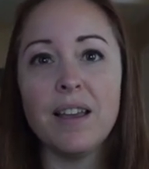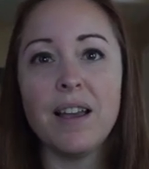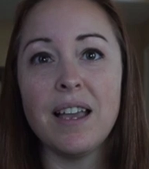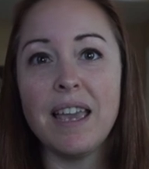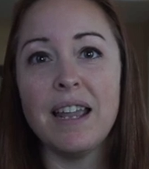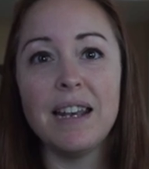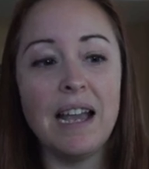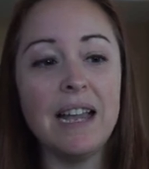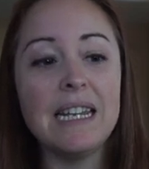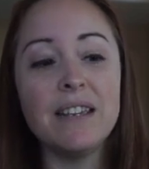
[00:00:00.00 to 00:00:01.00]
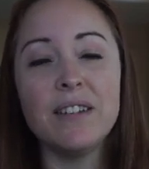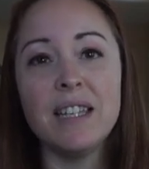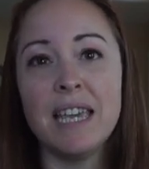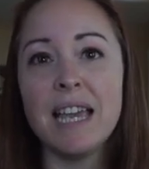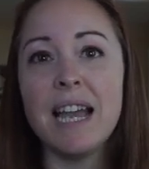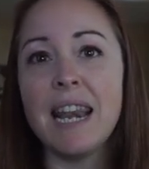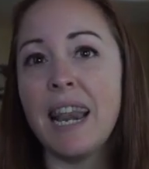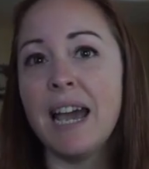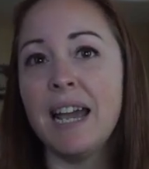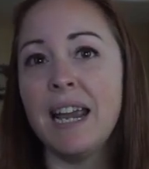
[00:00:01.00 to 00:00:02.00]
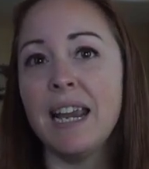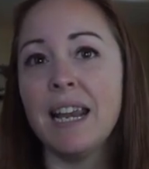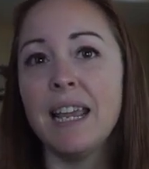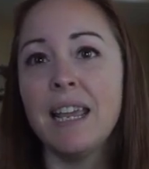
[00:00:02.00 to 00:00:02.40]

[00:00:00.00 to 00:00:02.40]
again, I'd give it like a